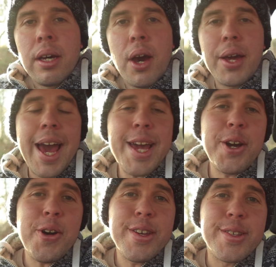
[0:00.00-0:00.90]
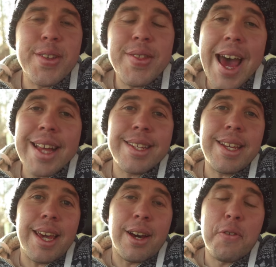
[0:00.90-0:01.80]
Okay guys, so that's
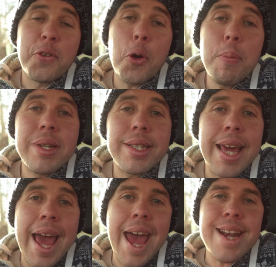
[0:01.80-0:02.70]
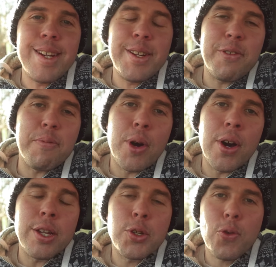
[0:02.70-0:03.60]
it. I've come to the end of
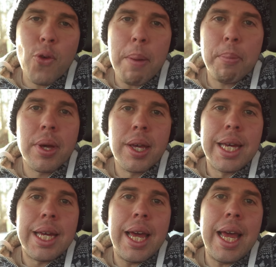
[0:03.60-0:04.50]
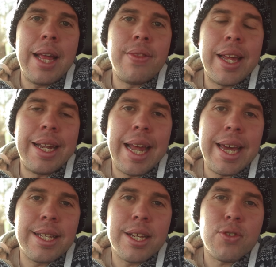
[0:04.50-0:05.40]
my trip in the
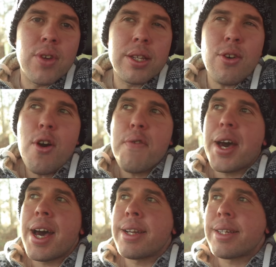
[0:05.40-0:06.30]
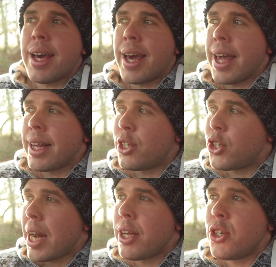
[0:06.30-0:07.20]
Lake District. I've had a
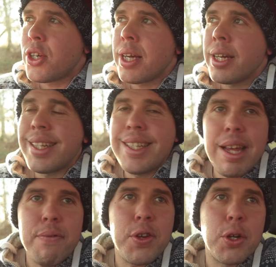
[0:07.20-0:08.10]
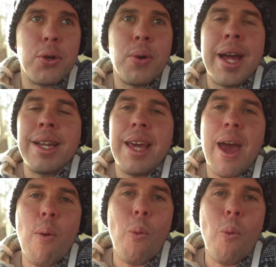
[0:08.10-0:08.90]
challenging, difficult and yet